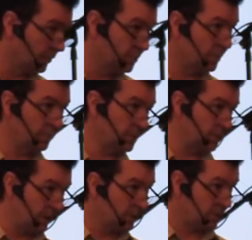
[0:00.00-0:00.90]
there's been
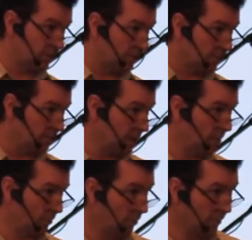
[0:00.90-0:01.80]
mistakes
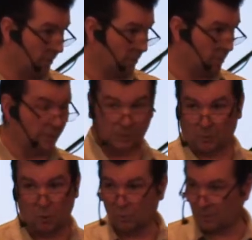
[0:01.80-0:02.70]
made over the years, but
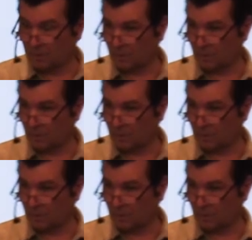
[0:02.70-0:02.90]
don't